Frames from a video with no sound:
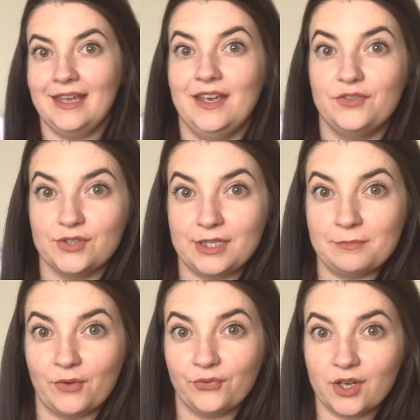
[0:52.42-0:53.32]
If you've seen
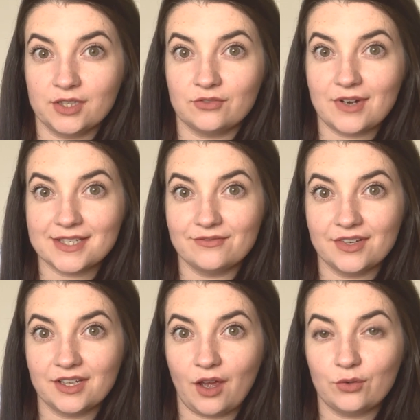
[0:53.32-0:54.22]
my first resin
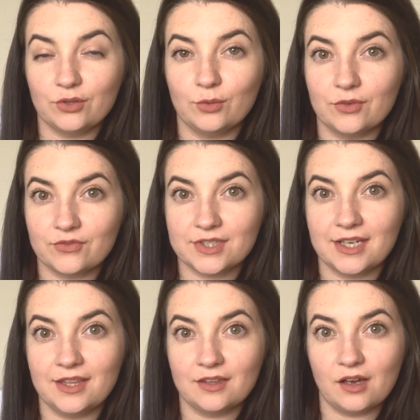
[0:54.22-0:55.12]
video, you would have
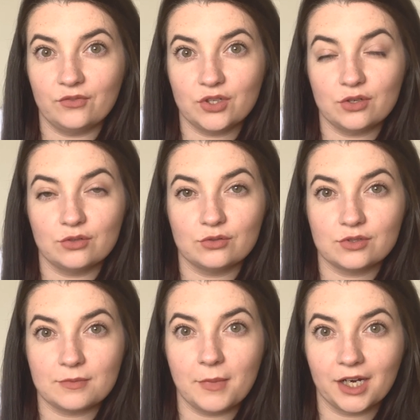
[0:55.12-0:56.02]
seen I've
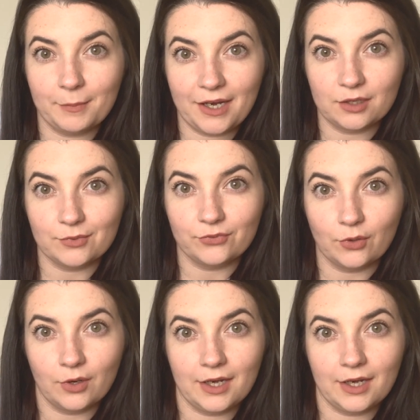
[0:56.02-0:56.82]
used mica powder before,